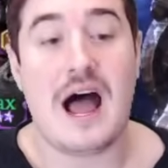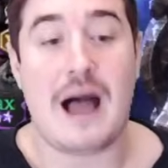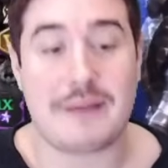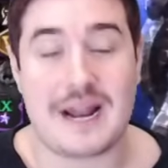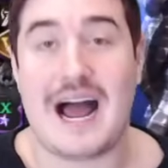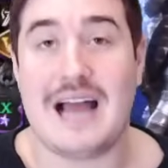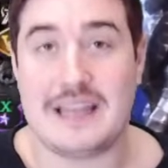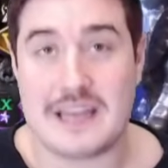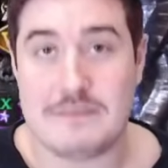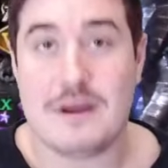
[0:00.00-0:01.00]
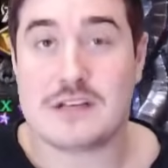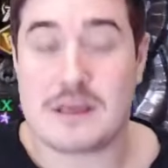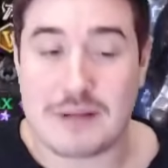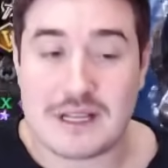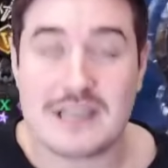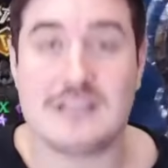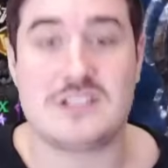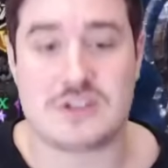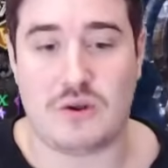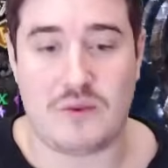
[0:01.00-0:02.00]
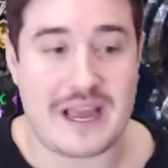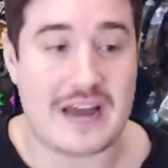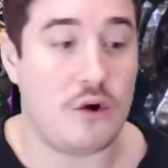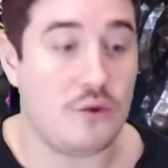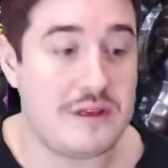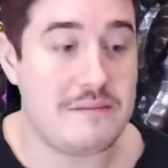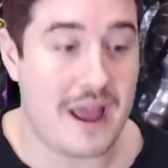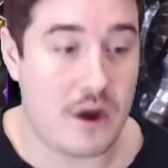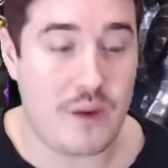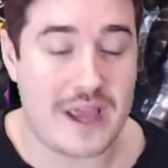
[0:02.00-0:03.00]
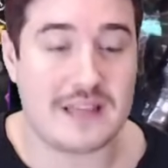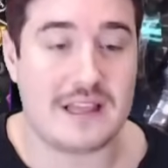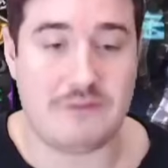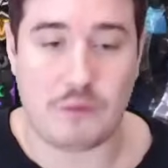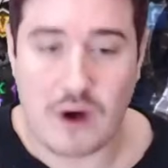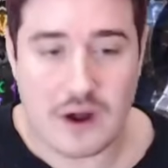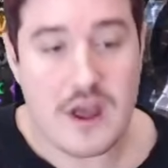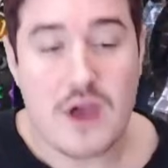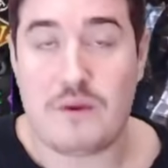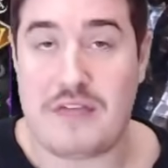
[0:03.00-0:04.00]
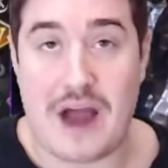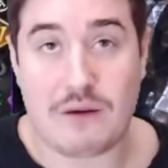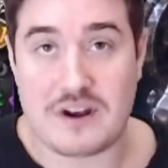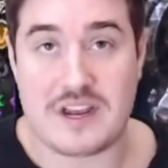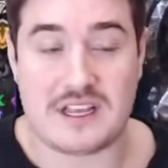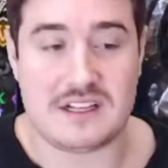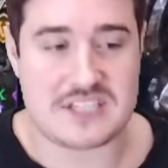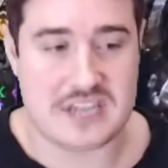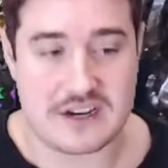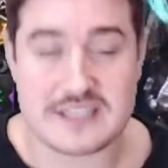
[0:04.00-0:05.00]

I'm gonna highlight him completely soloing at only my Awaken level one without ridiculous gear.